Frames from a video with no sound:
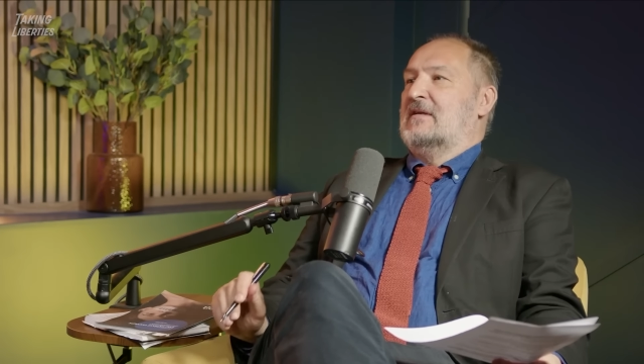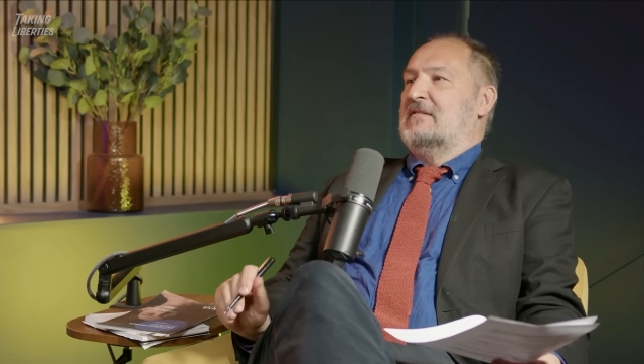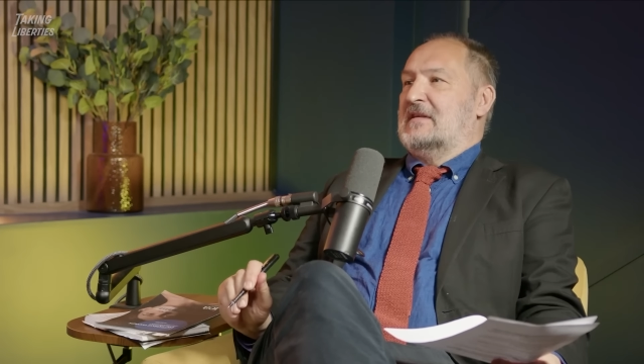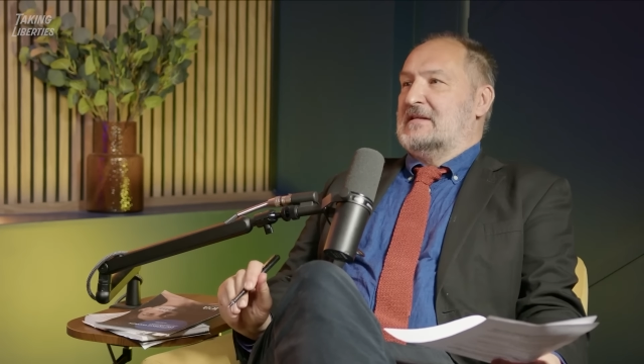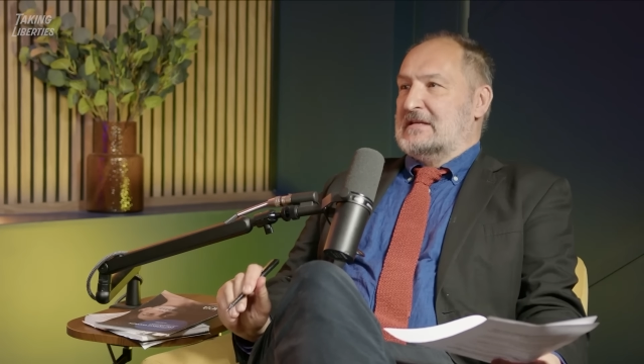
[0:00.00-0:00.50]

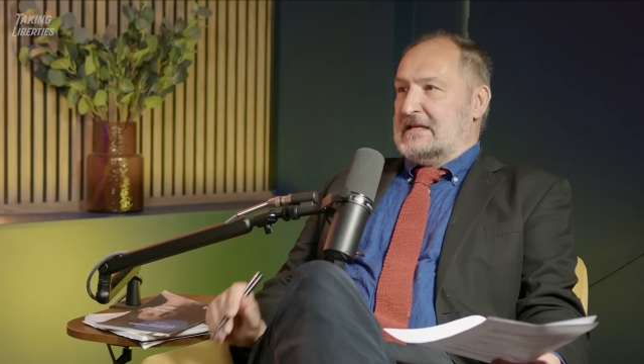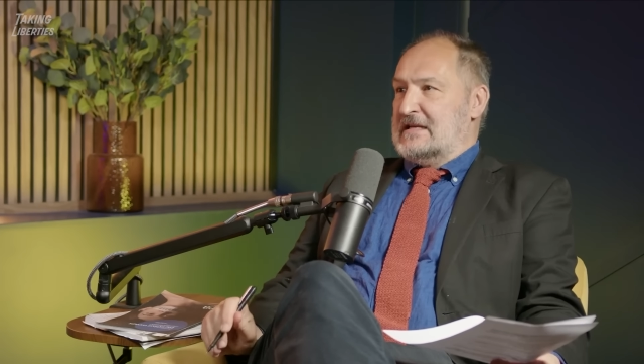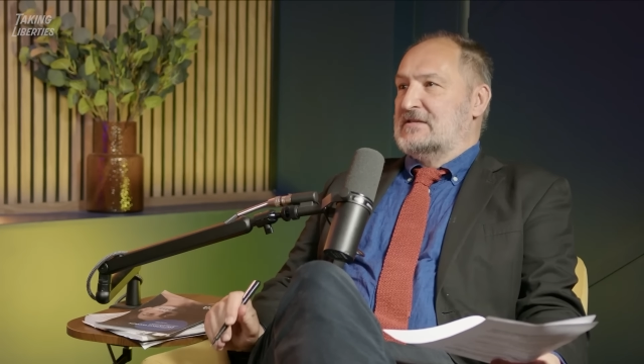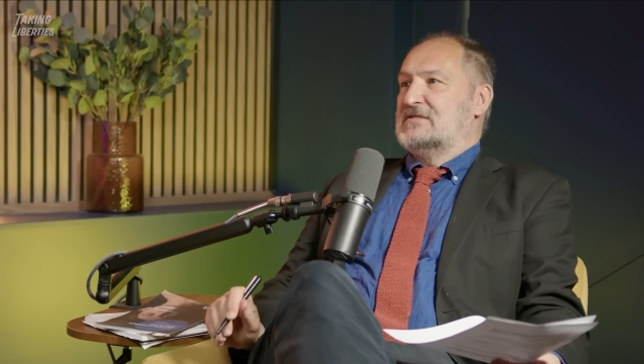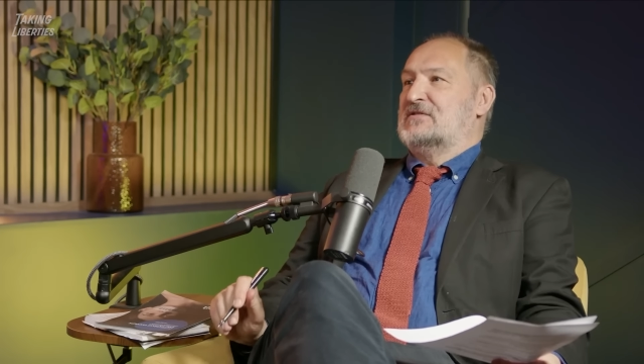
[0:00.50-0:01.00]
that
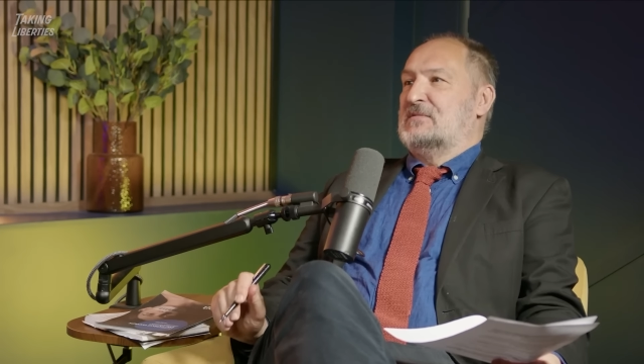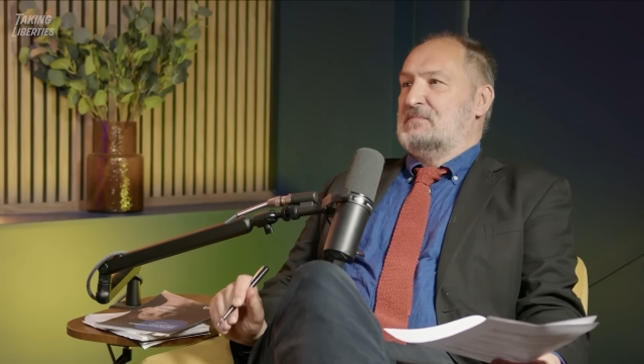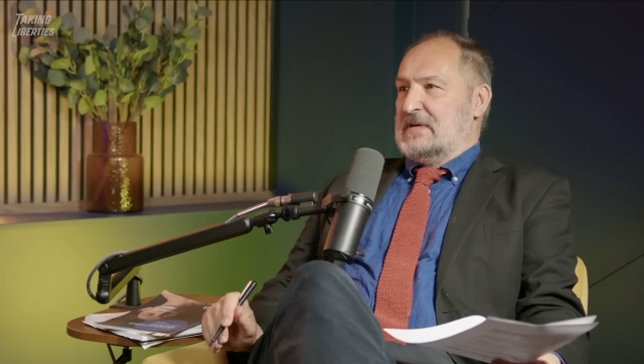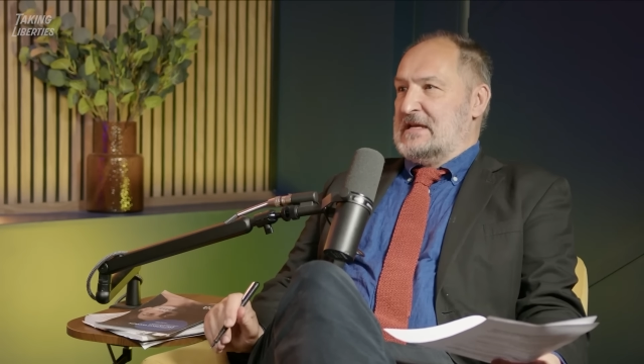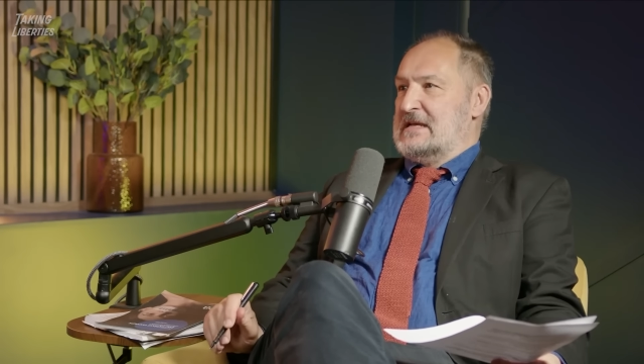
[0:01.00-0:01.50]
needs to
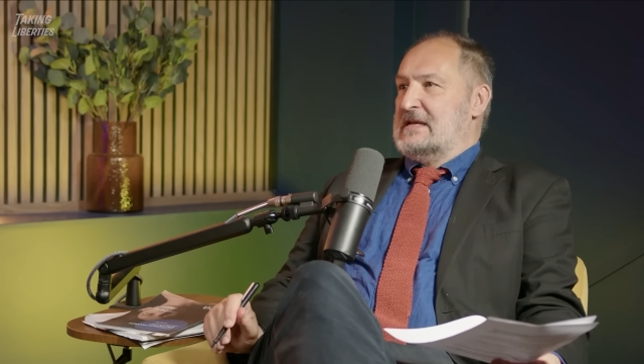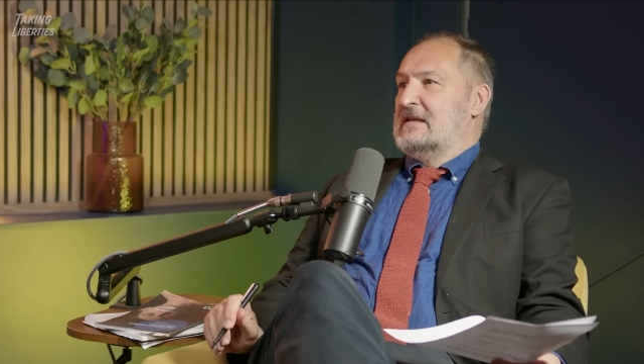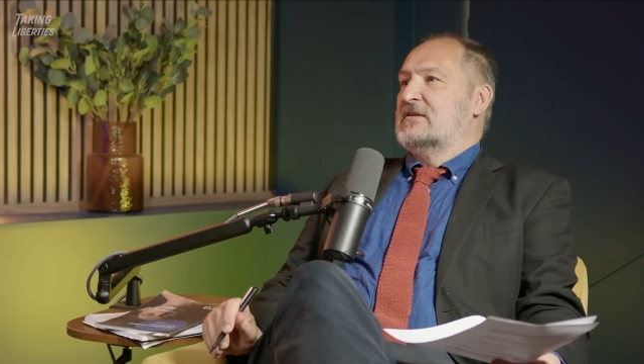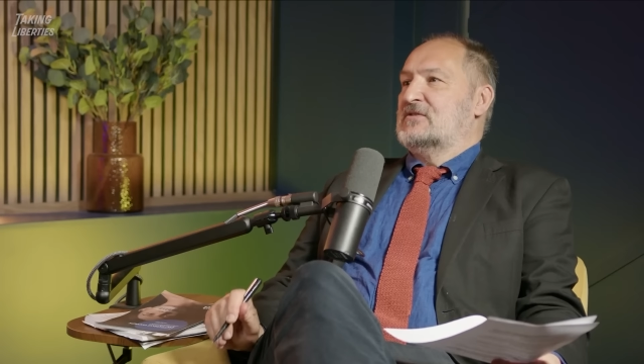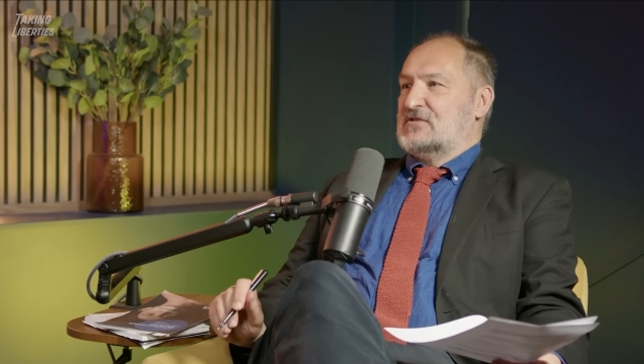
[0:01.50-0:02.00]
be
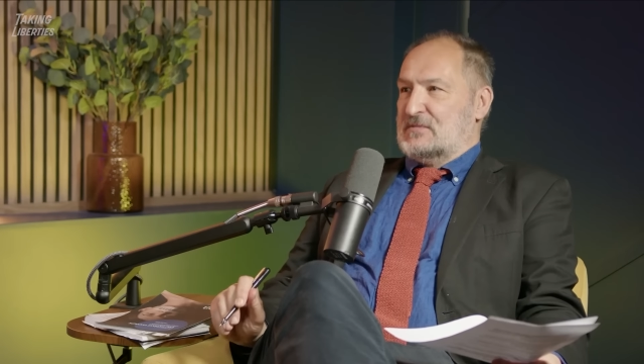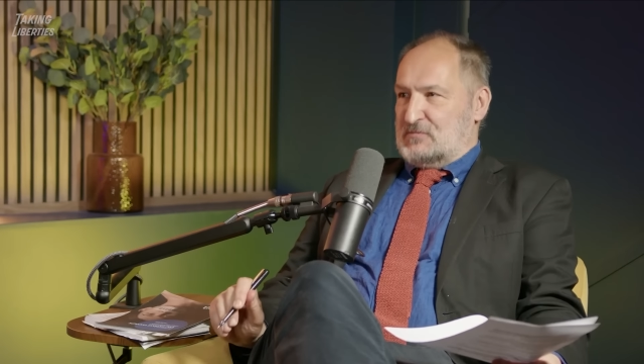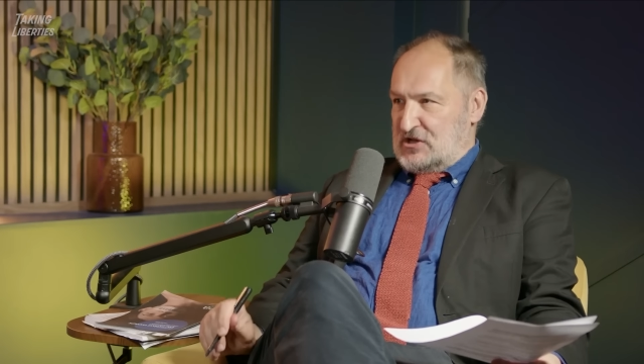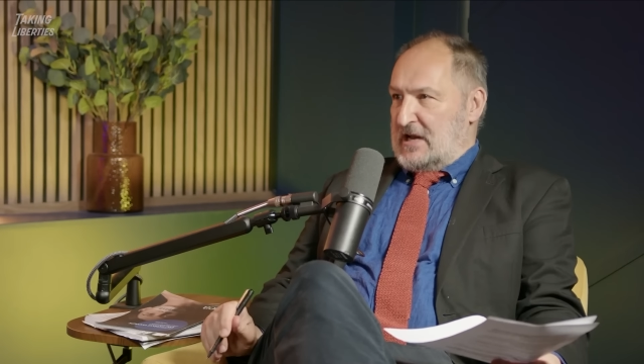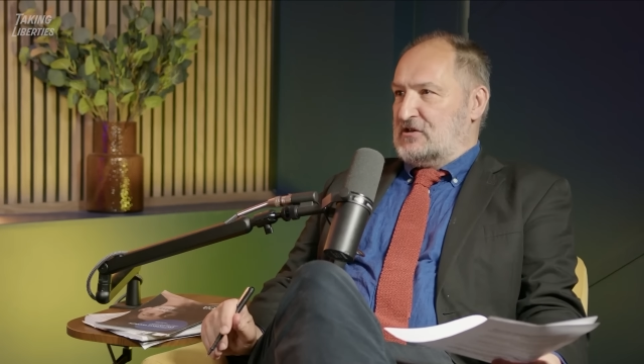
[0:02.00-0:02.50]

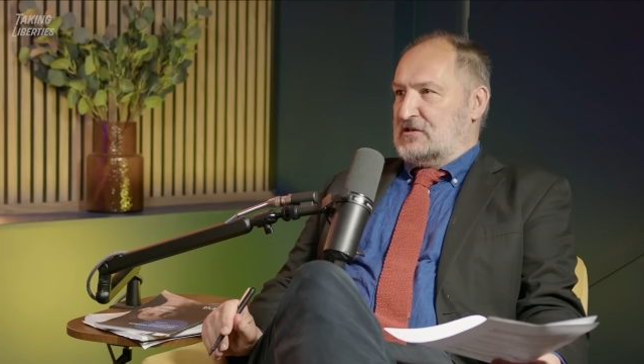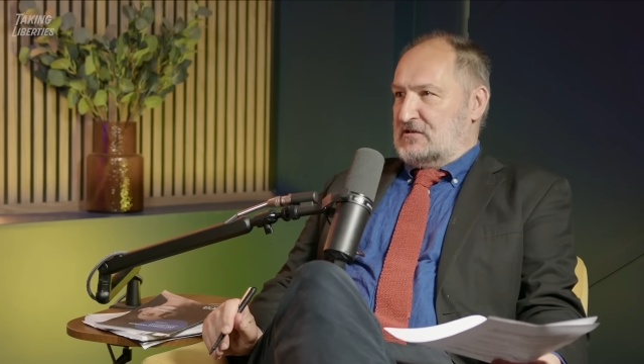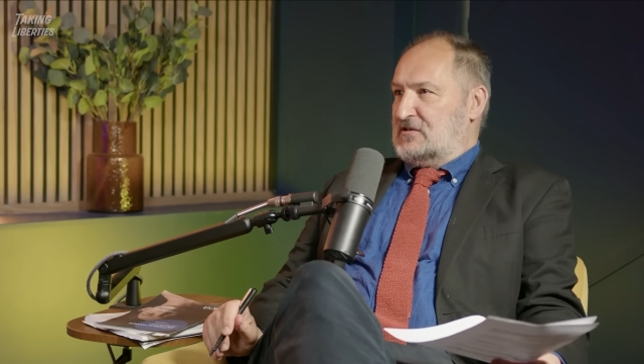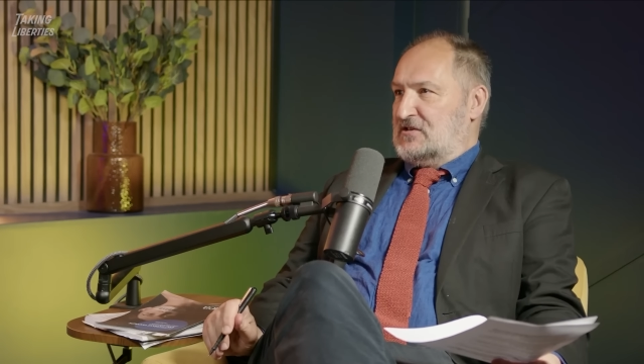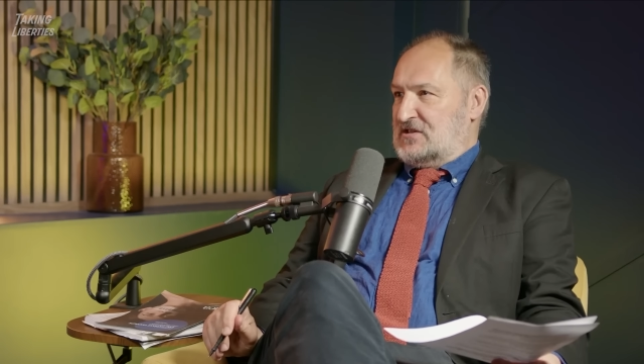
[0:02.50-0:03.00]
subjected
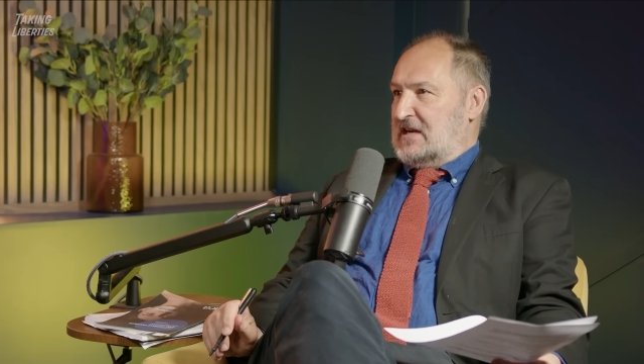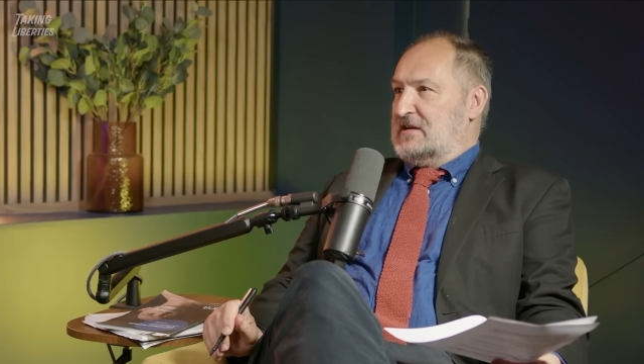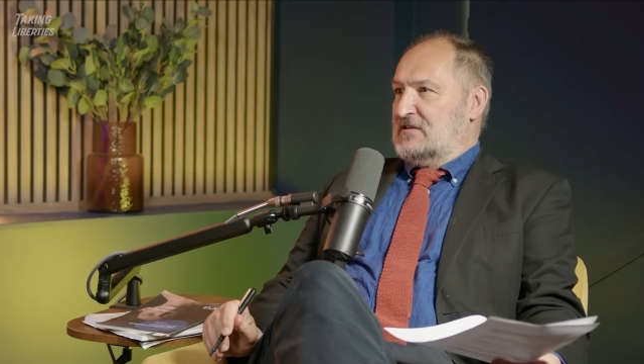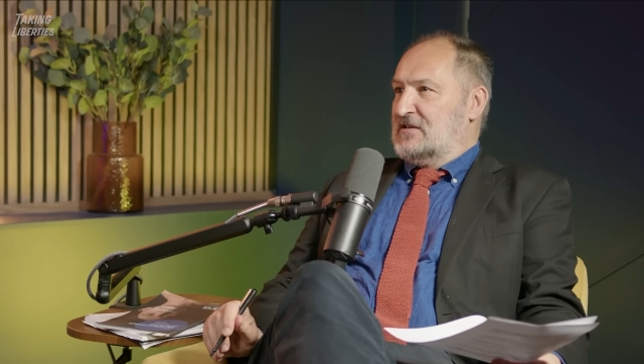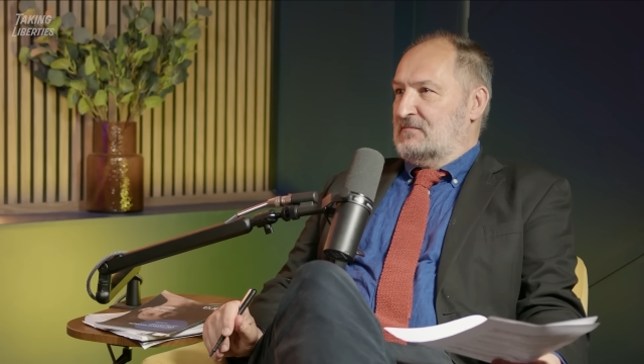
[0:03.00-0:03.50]
to
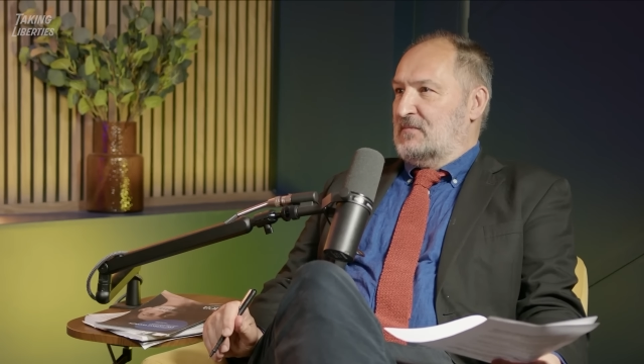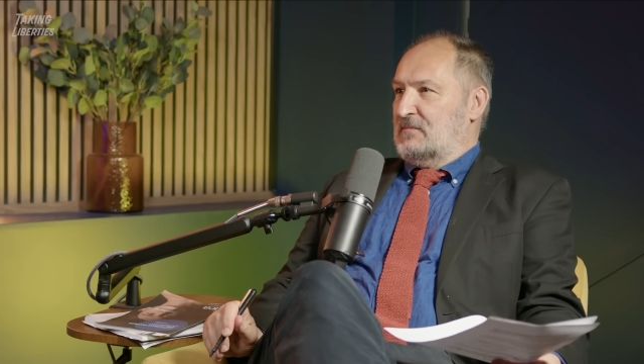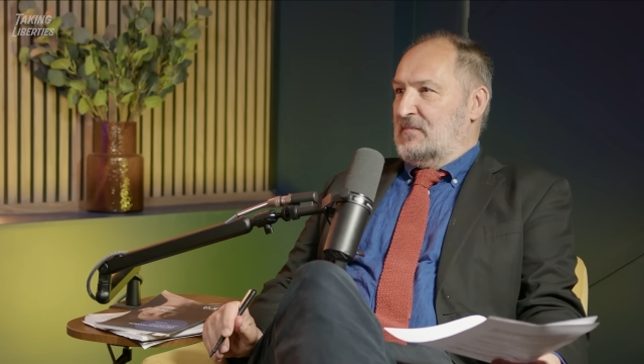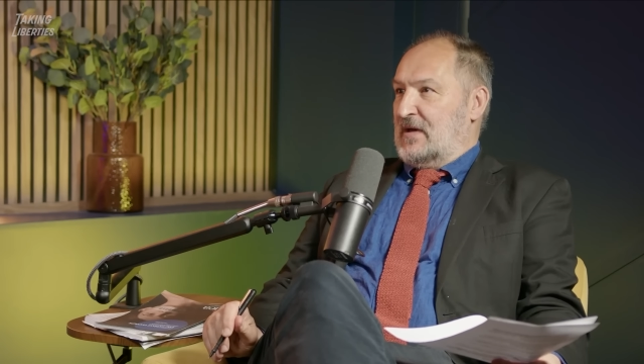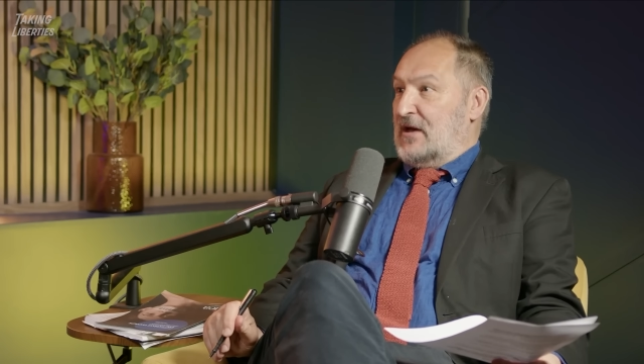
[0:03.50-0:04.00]
state
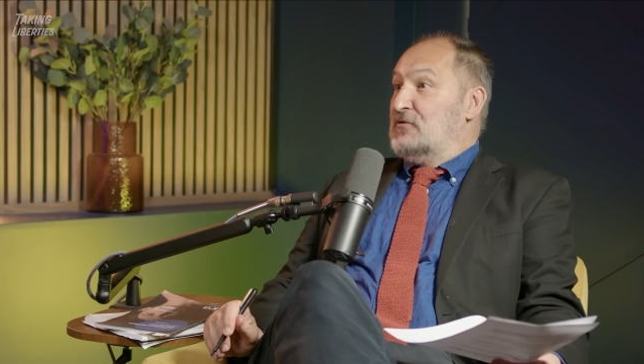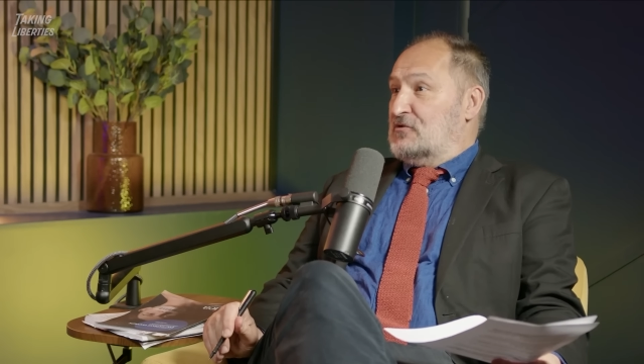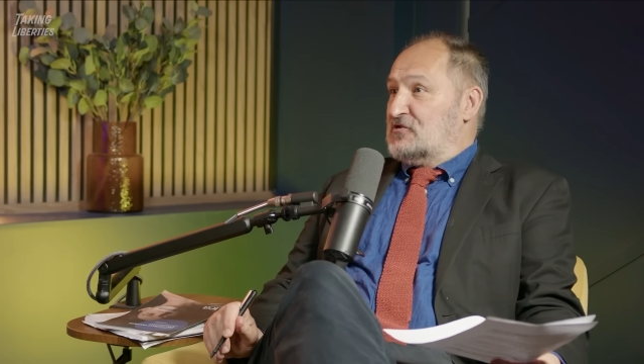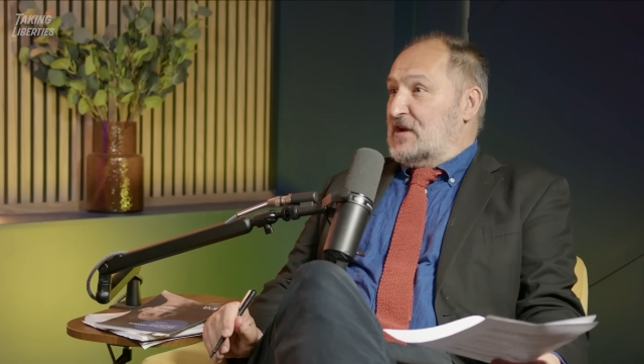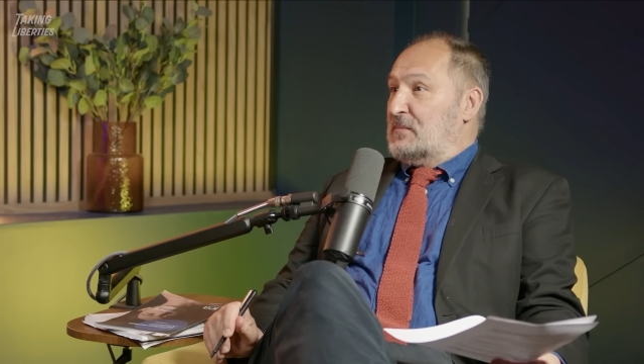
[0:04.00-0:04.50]

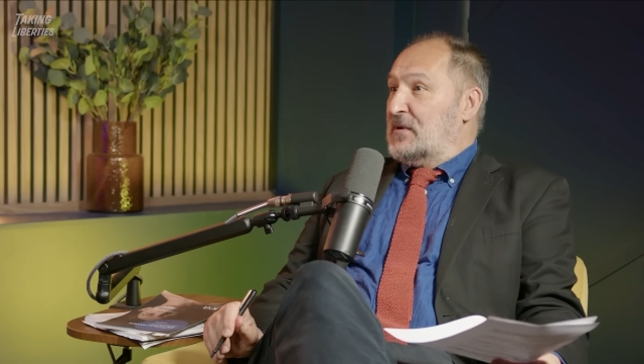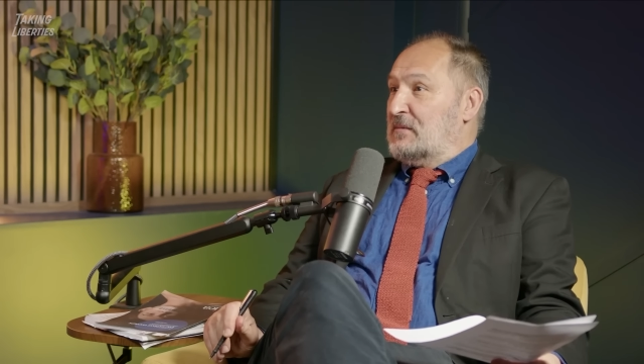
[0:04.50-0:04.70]
ownership